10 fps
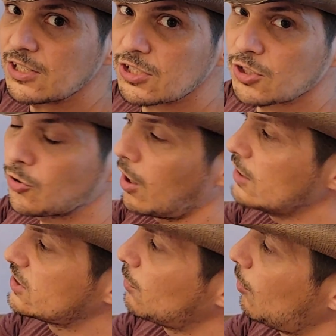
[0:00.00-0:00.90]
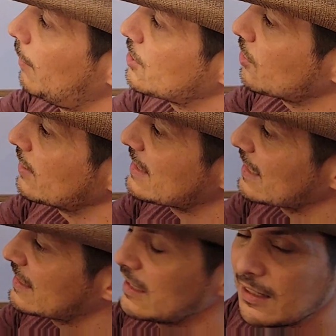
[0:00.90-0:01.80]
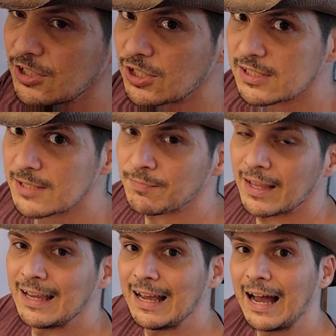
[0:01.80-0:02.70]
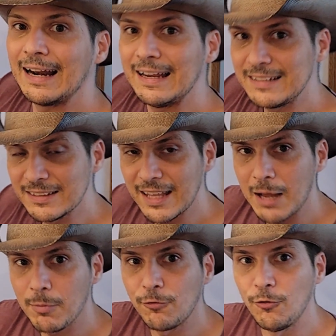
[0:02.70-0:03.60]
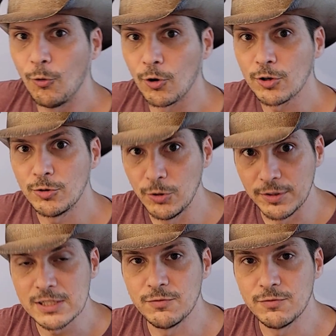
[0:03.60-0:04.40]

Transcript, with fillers: inches across, so we'll measure it 16 inches. And I did that before doing this